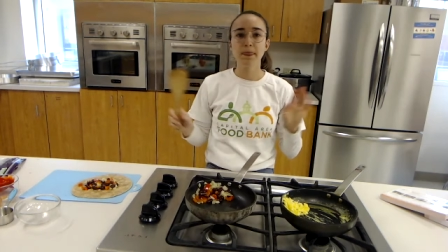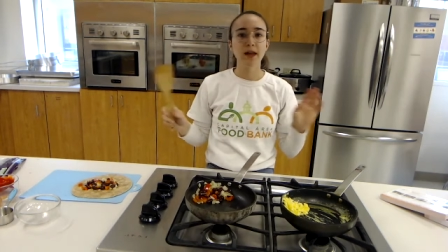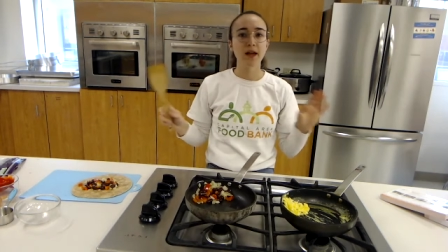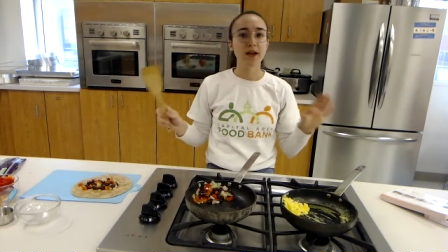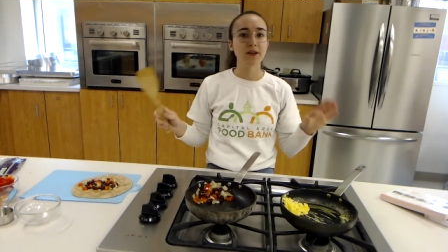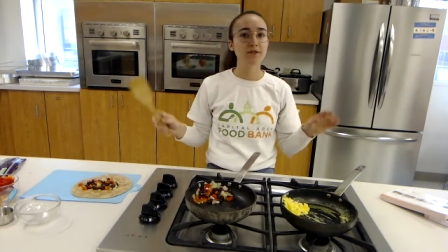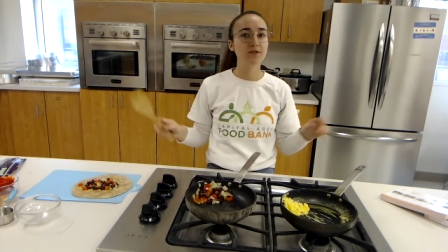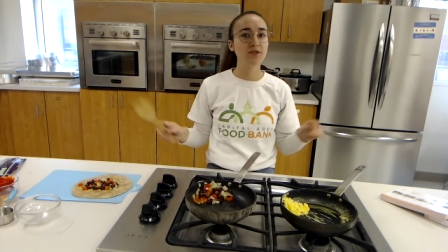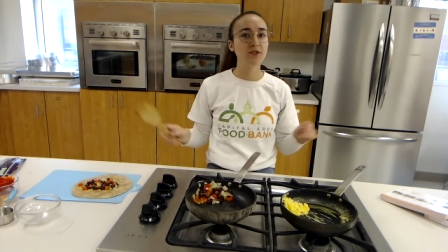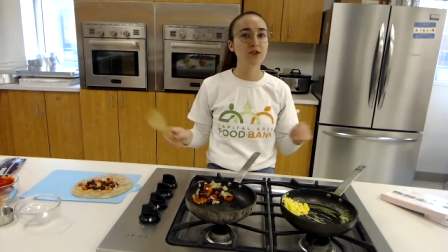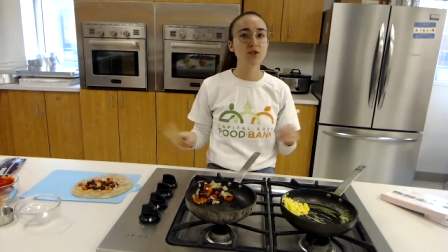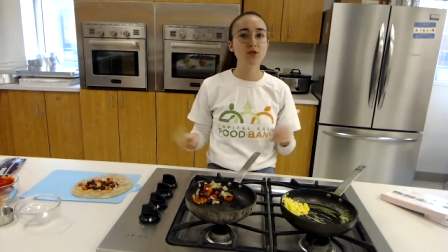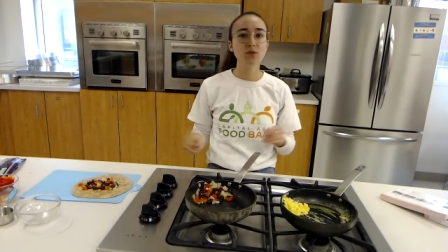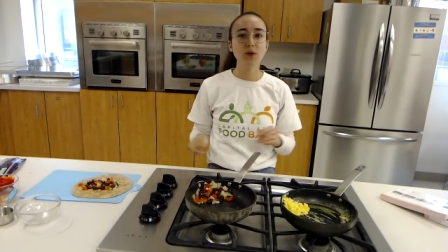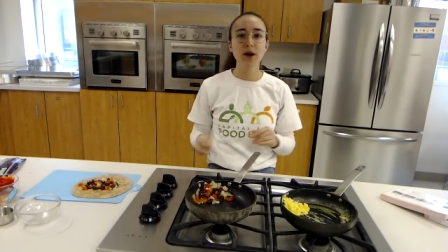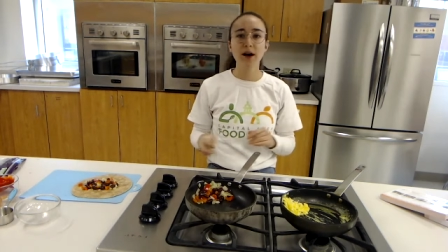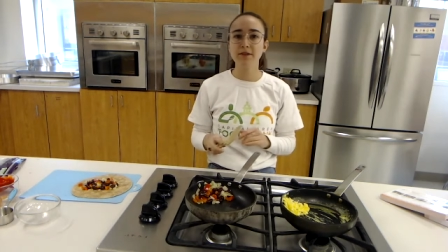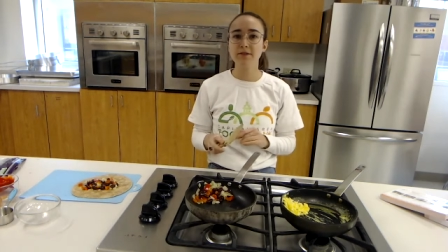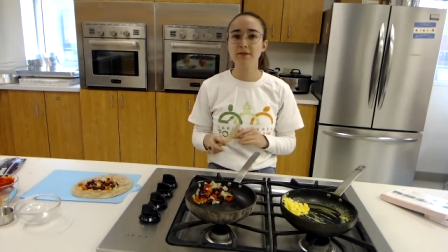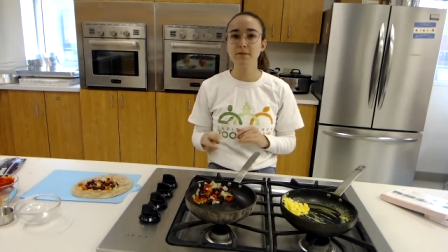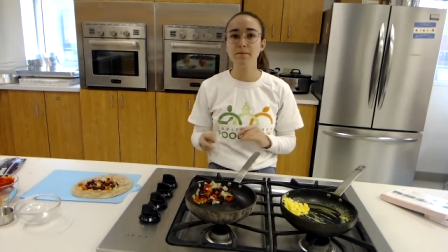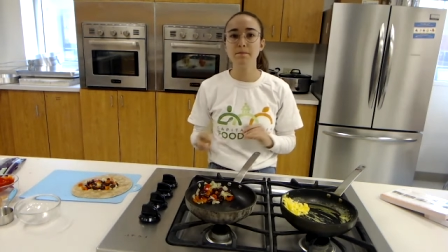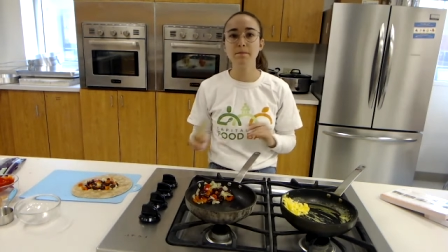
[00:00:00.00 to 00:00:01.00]
if you
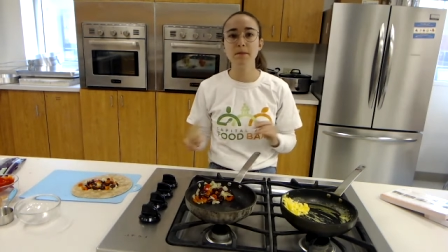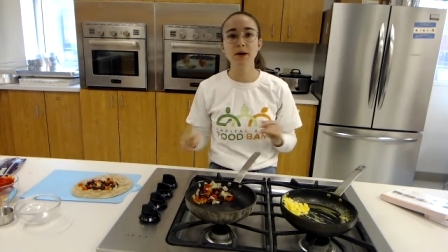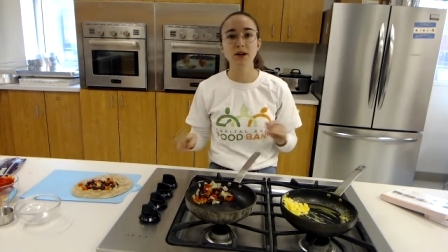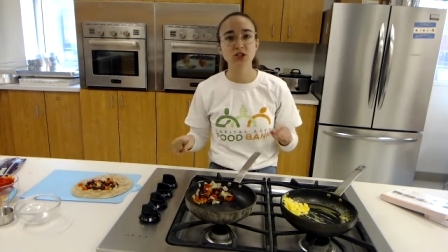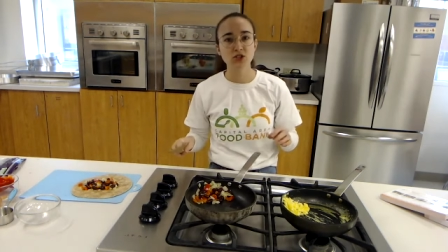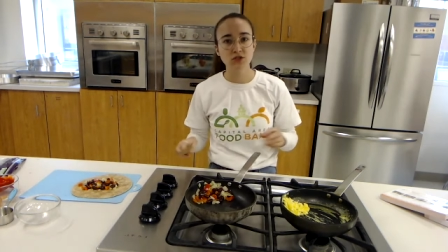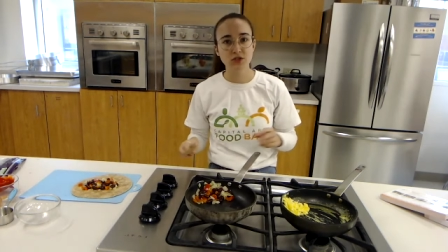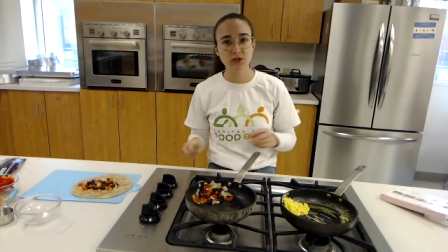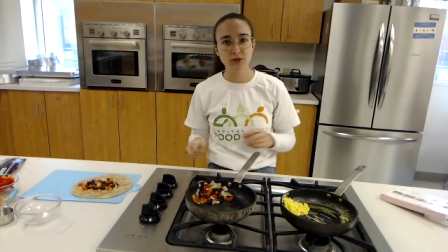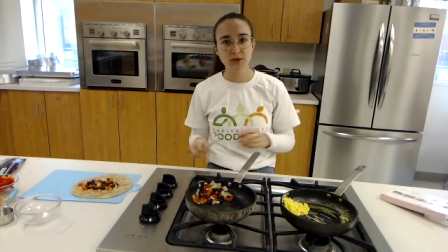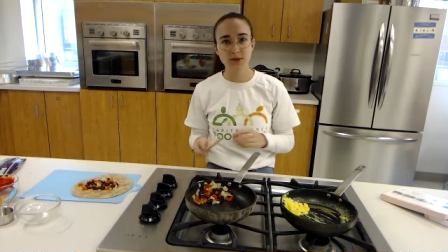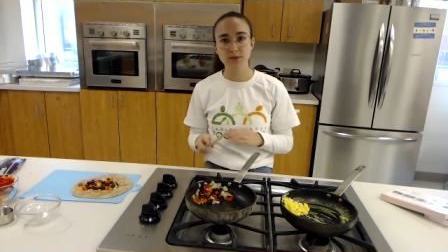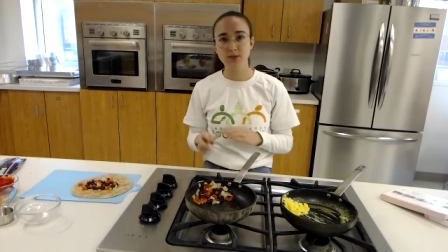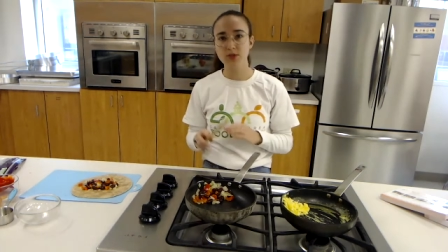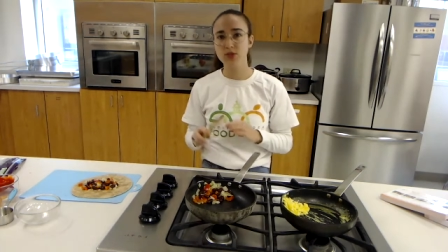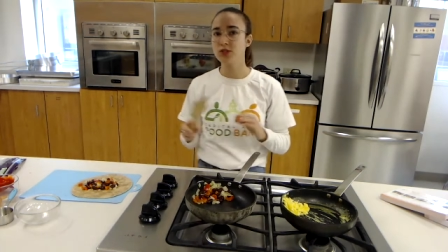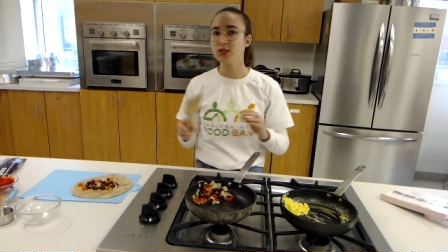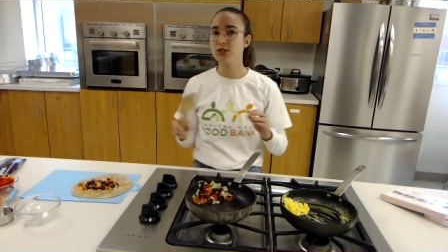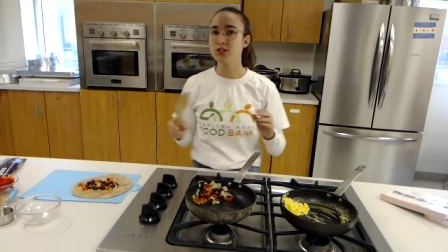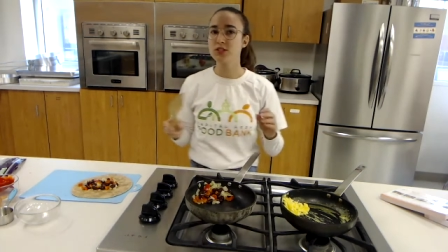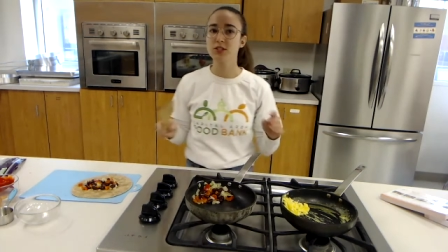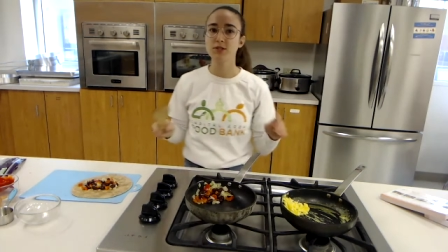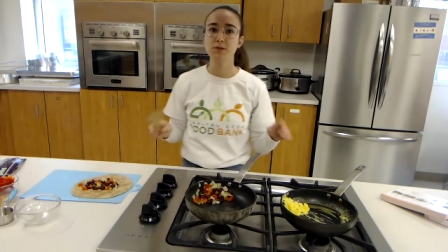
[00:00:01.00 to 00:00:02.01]
have mushrooms
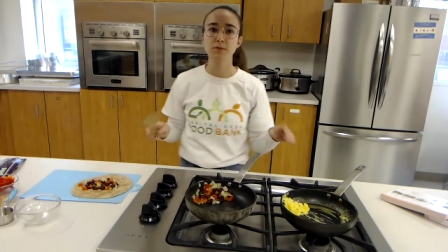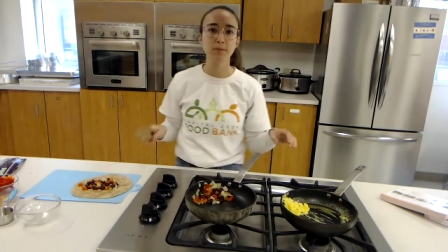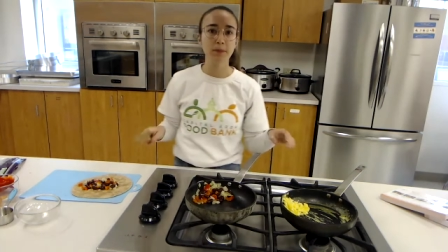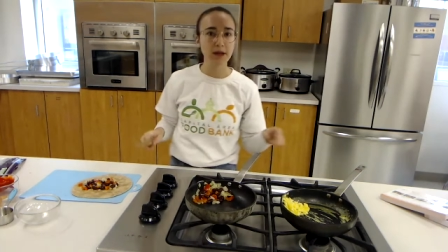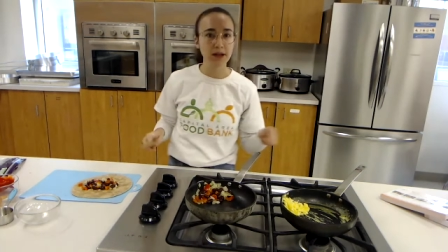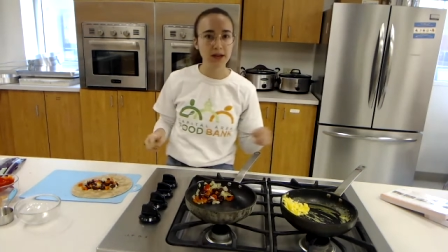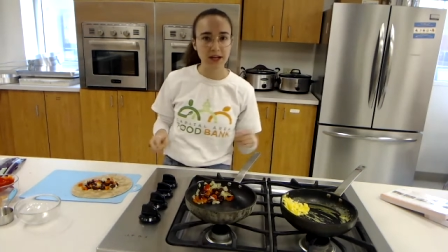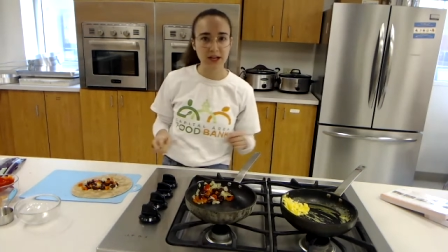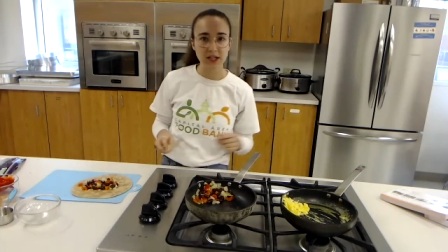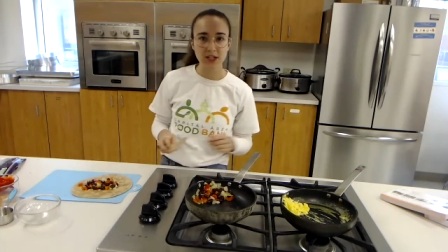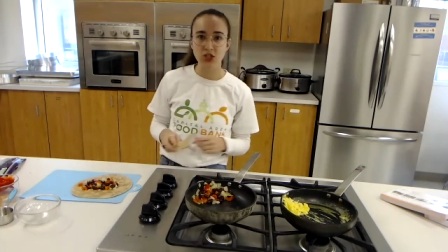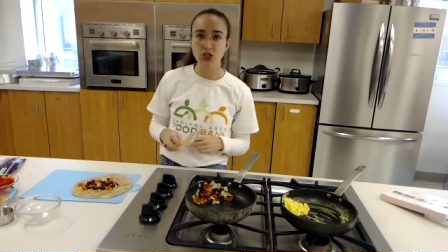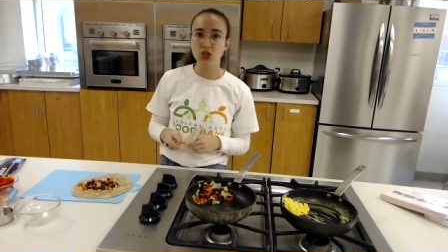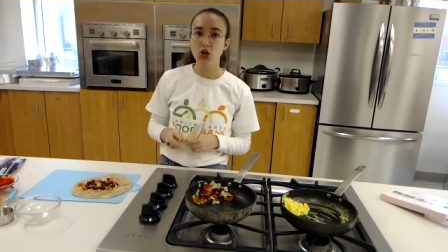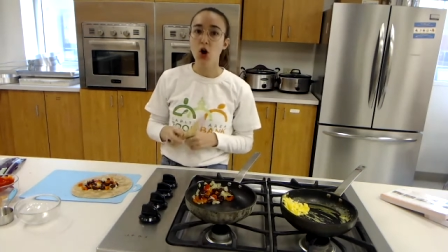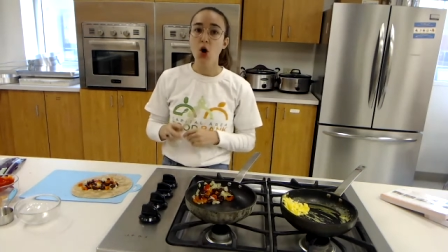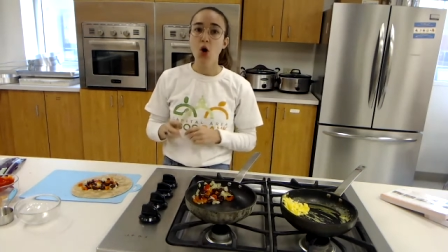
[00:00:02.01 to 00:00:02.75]
or spinach